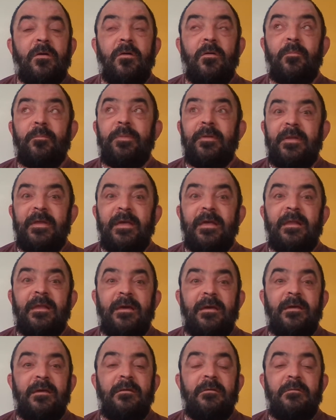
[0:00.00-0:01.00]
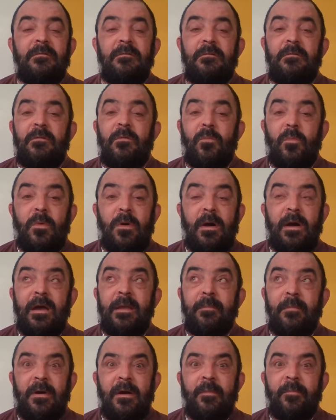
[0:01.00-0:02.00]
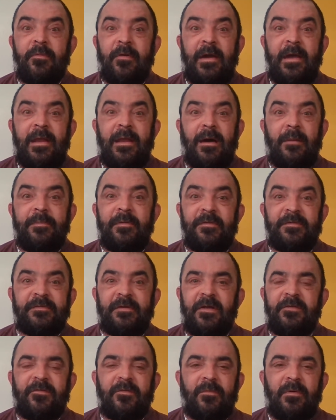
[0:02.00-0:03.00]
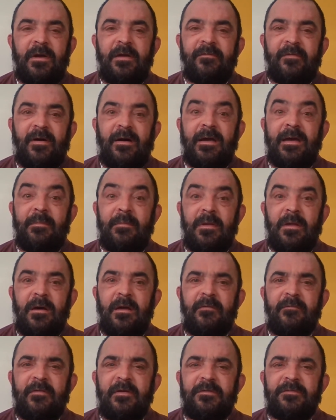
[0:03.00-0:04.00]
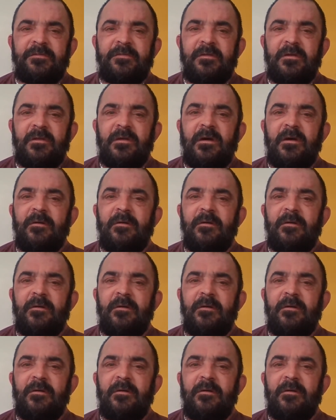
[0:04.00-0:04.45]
completely wired my brain up in such a way that I am like this.